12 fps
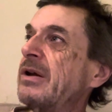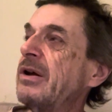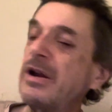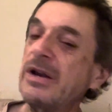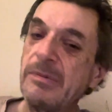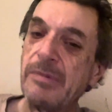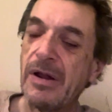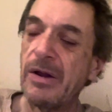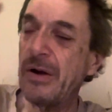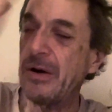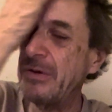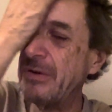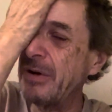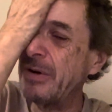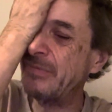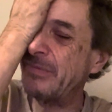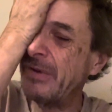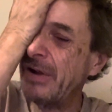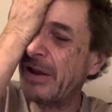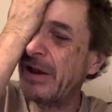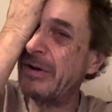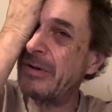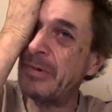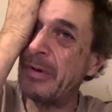and he, or um, I
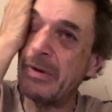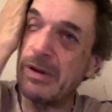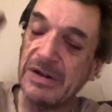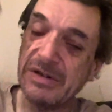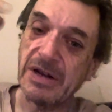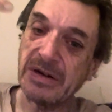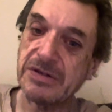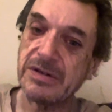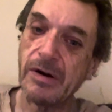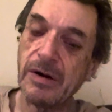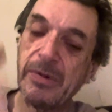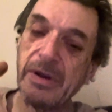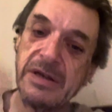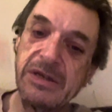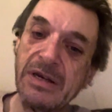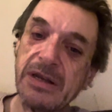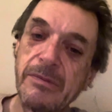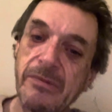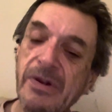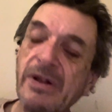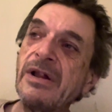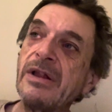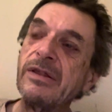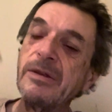can't remember the exact story, but he did it.
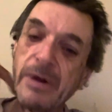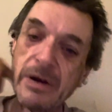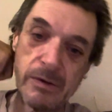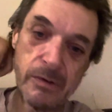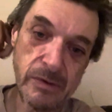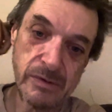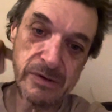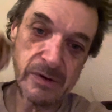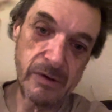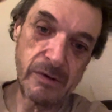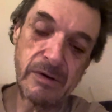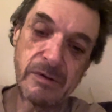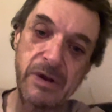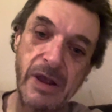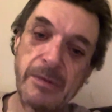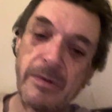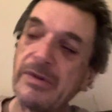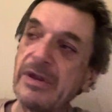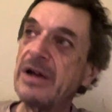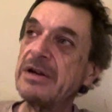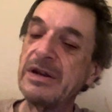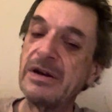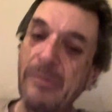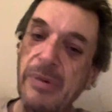The man who owned, who came up with the
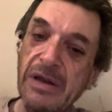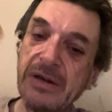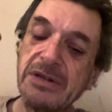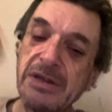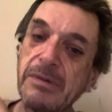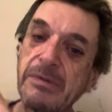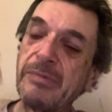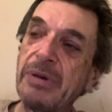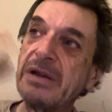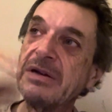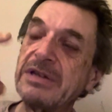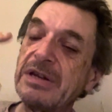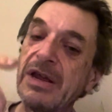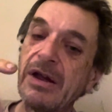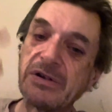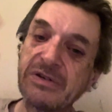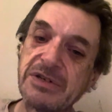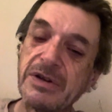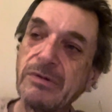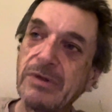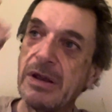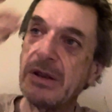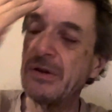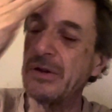idea, patented it, patented it, or sued
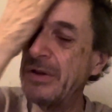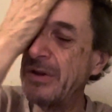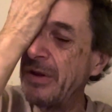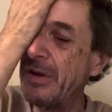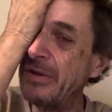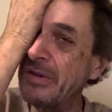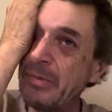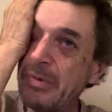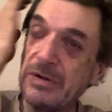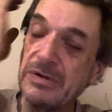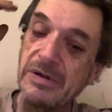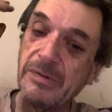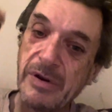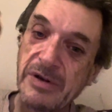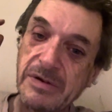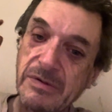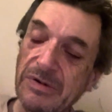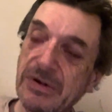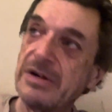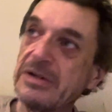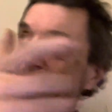the, the person, the person who was trying to